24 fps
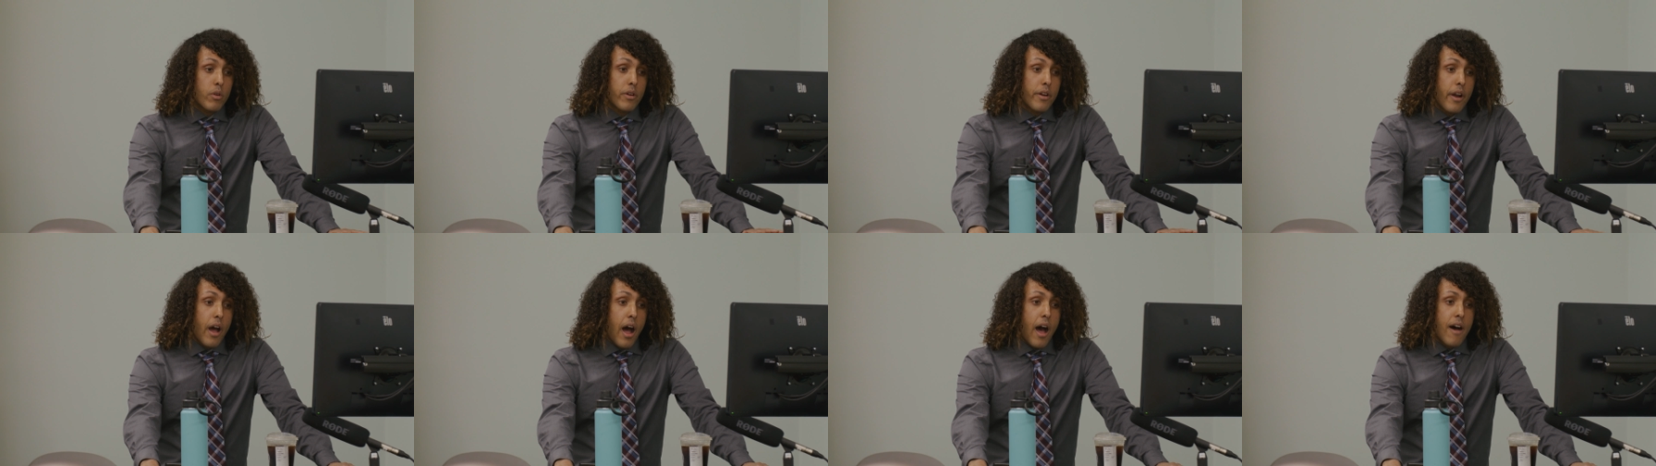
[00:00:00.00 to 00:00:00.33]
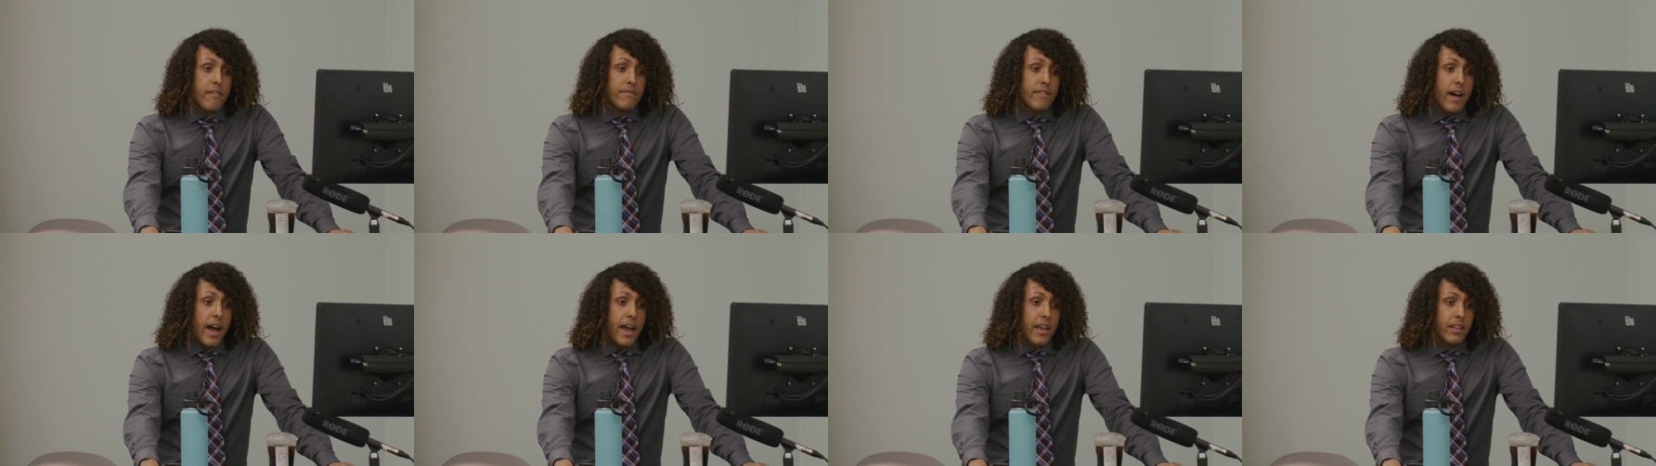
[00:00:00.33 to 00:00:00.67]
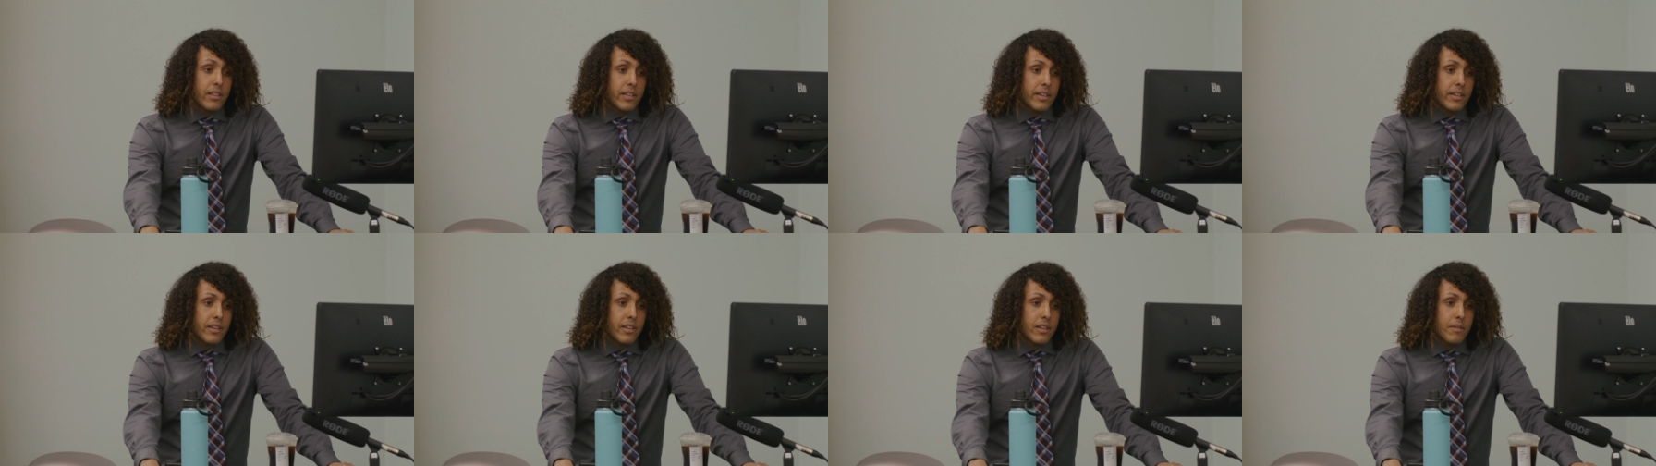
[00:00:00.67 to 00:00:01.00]
were not
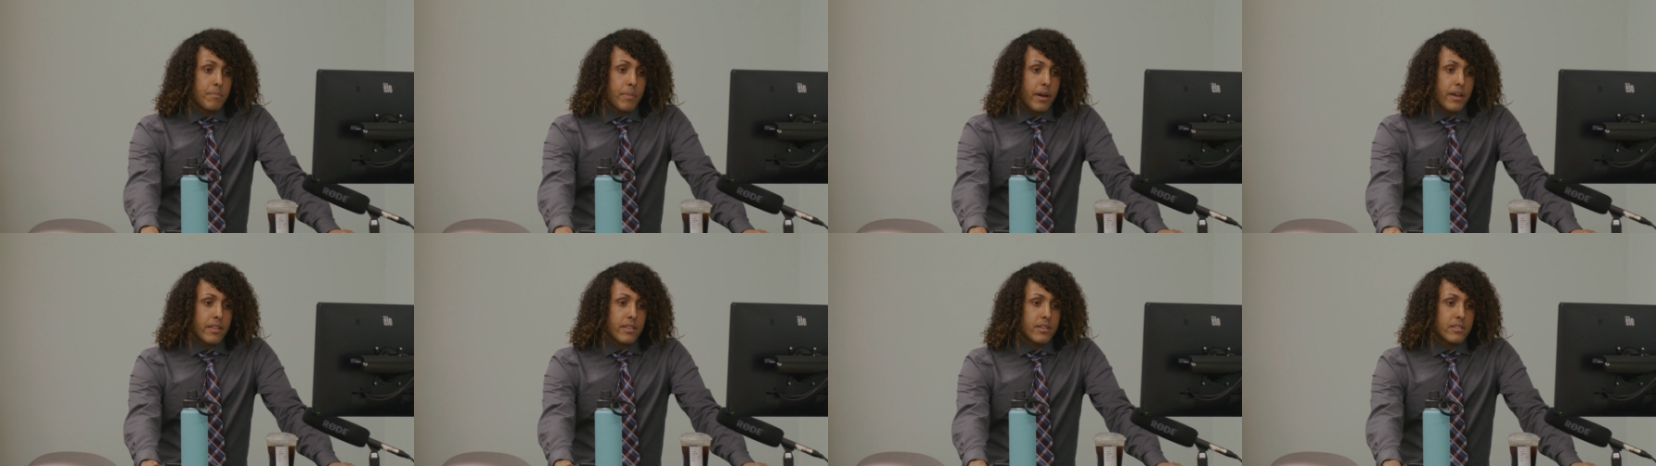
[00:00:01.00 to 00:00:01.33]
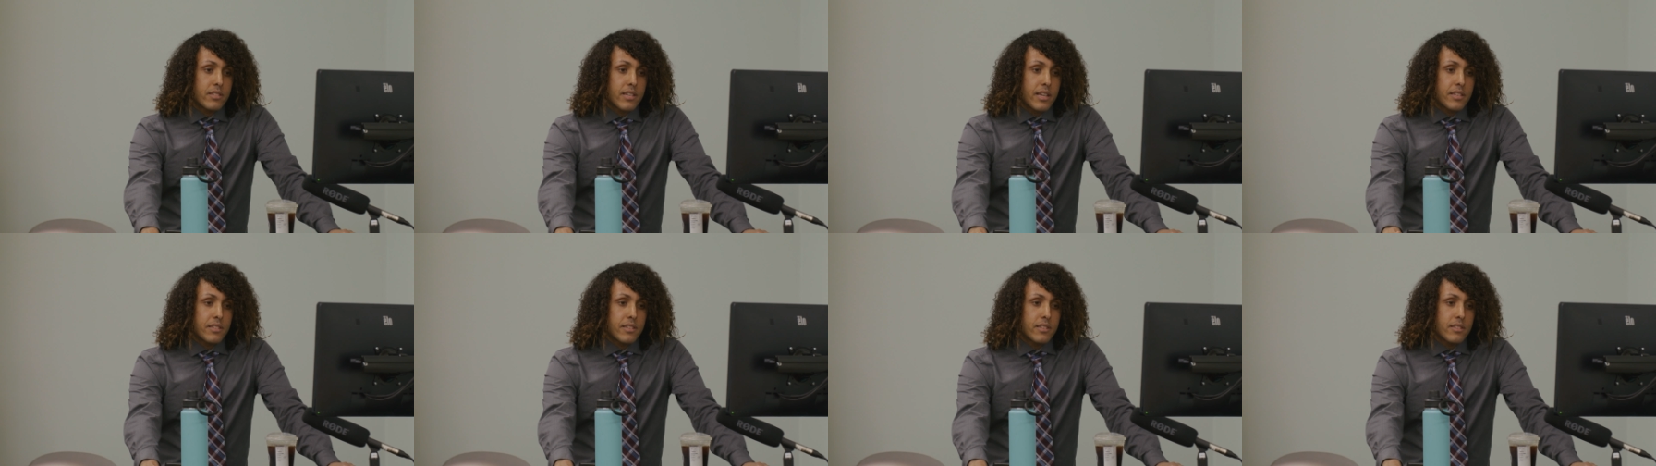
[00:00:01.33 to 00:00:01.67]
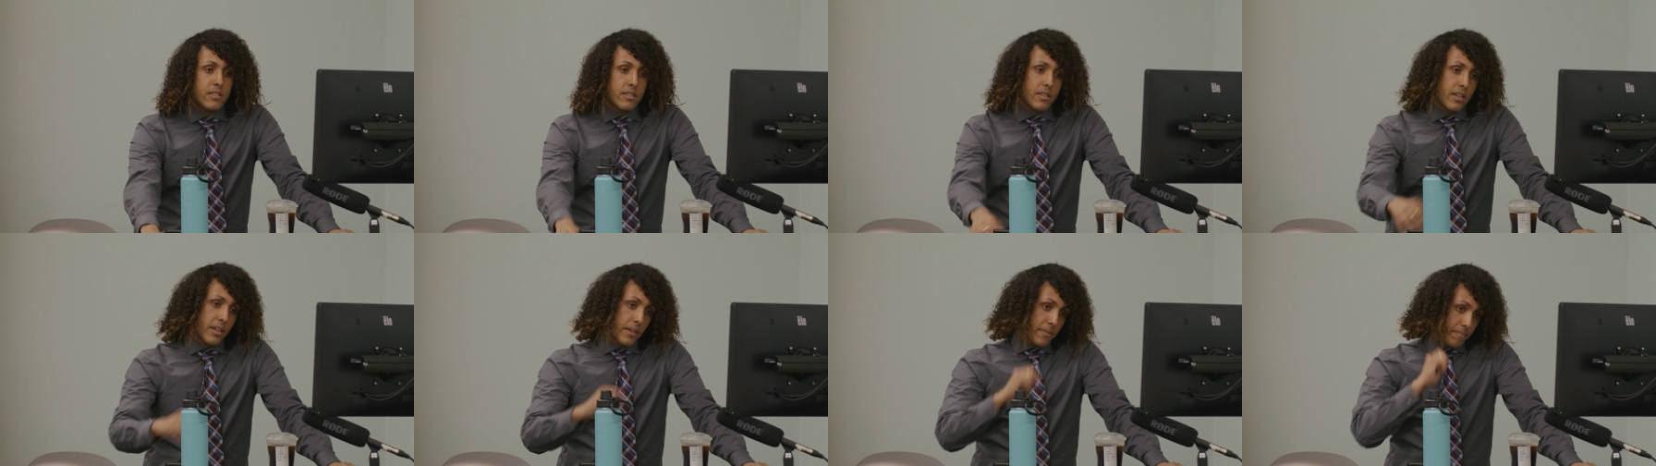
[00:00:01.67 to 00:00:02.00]
violated by the
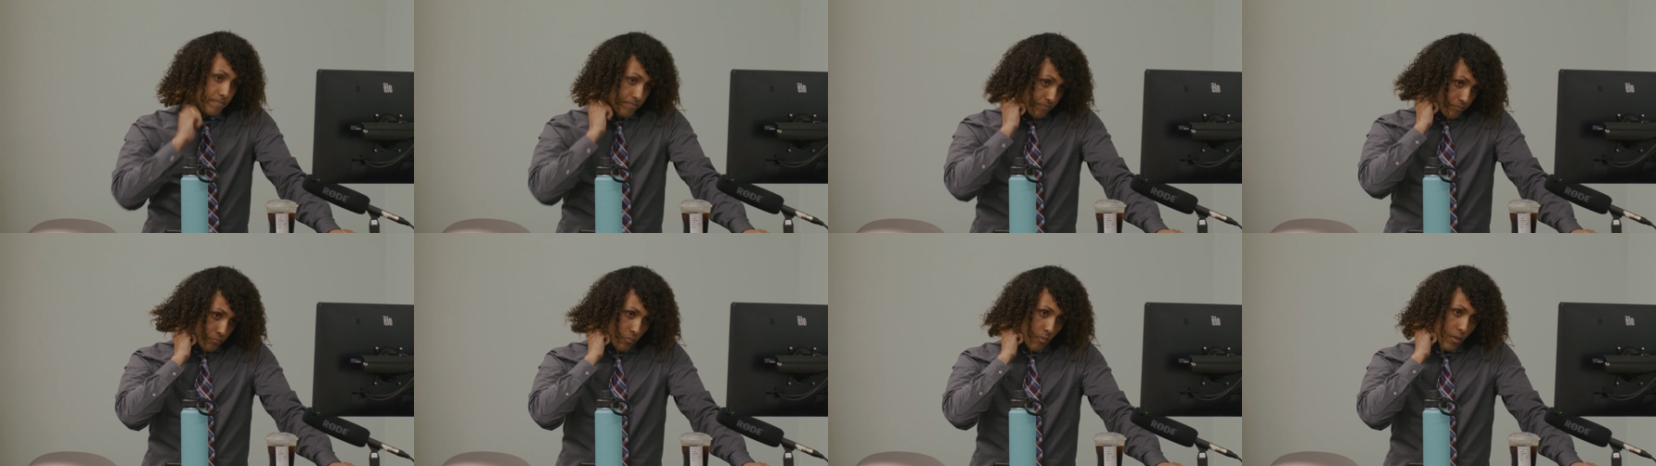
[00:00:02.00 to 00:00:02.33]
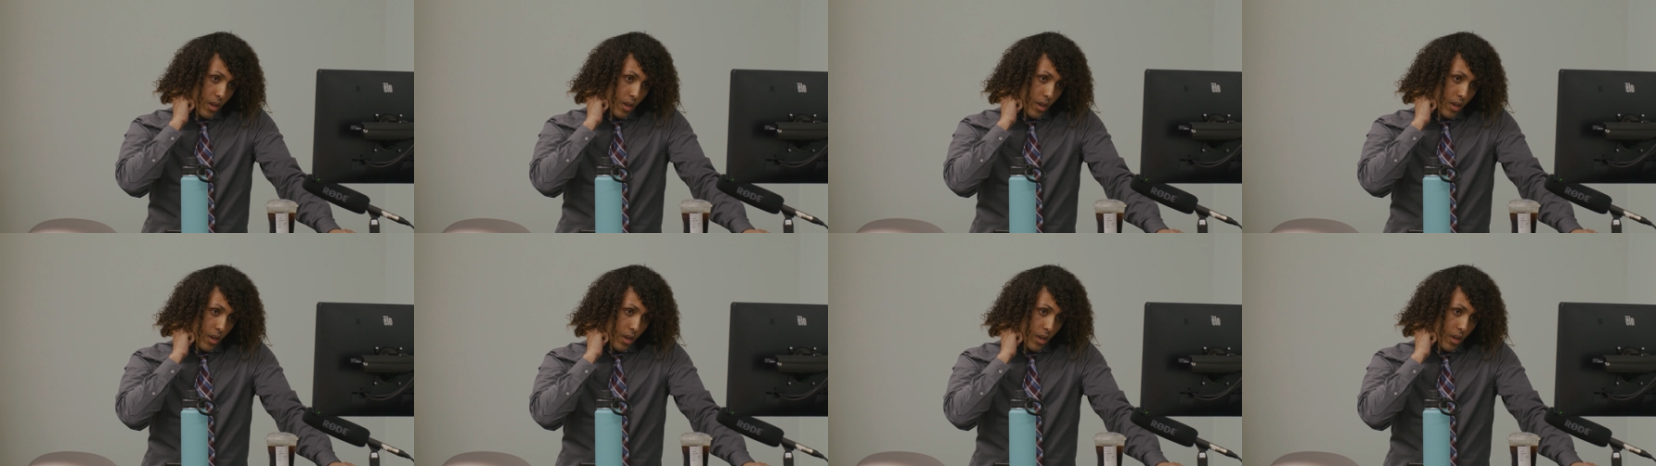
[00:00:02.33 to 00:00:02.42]
sentencing